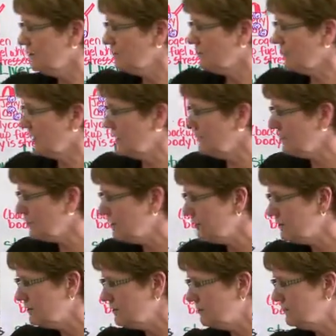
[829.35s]
The liver
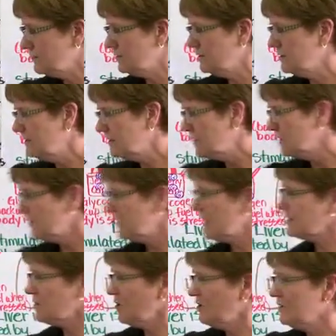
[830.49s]

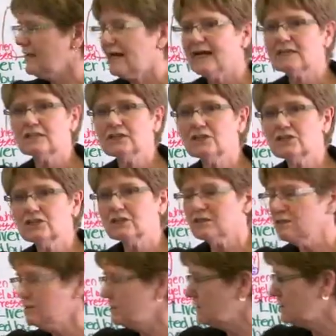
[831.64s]
takes all that excess
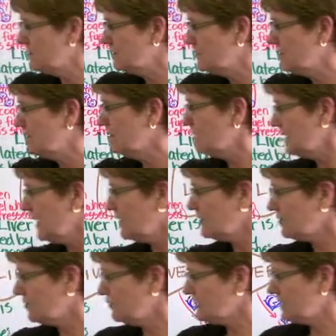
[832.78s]
sugar and
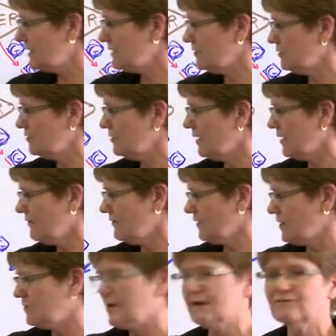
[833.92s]
turns it into a
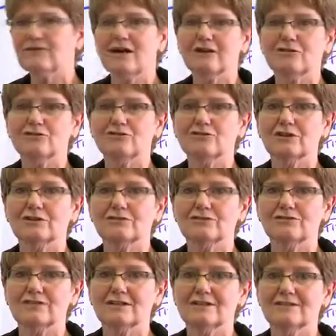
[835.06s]
very bad fat called
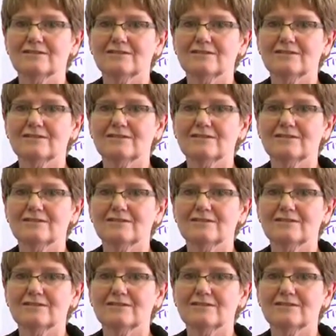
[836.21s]
triglyceride.